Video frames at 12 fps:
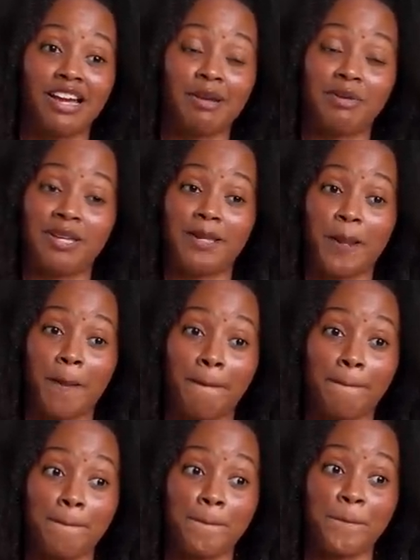I
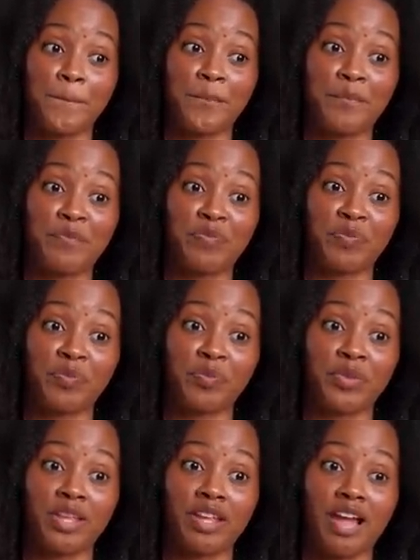mean,
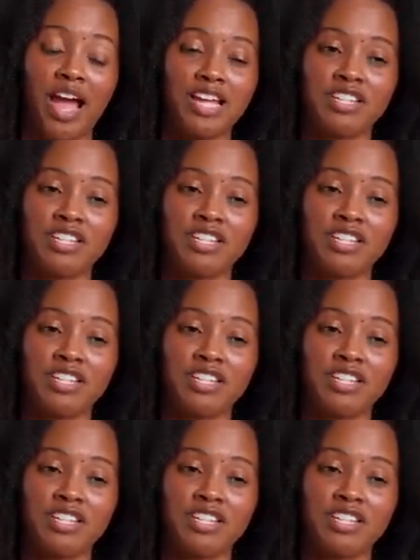I